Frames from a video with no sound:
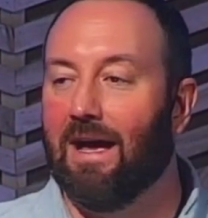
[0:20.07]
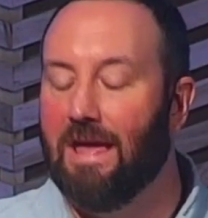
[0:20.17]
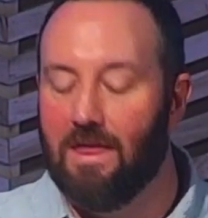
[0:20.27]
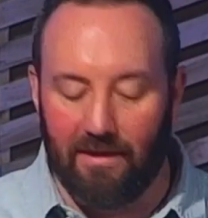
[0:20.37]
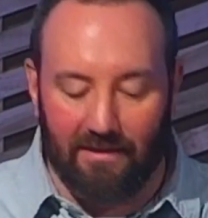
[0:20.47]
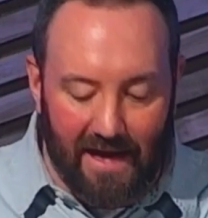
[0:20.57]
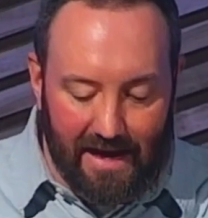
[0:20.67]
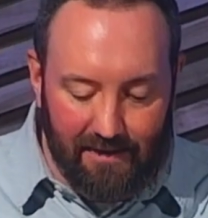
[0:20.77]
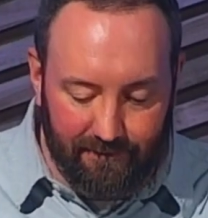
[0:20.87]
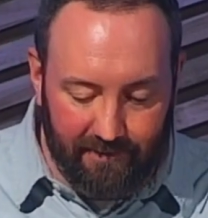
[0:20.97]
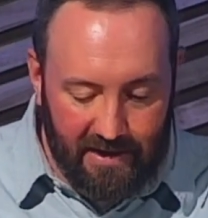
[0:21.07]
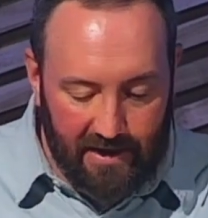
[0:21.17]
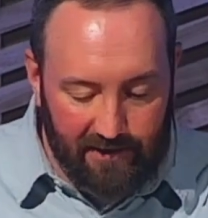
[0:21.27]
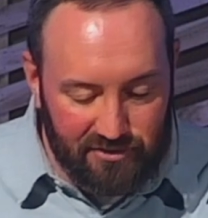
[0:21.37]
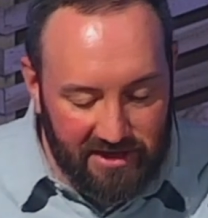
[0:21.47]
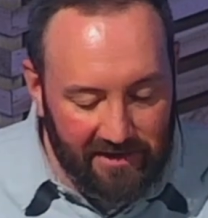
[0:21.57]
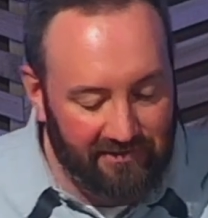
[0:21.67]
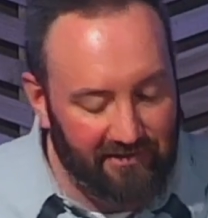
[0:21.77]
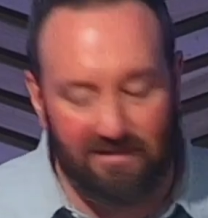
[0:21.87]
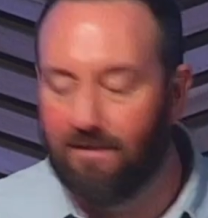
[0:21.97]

in the life of Jesus.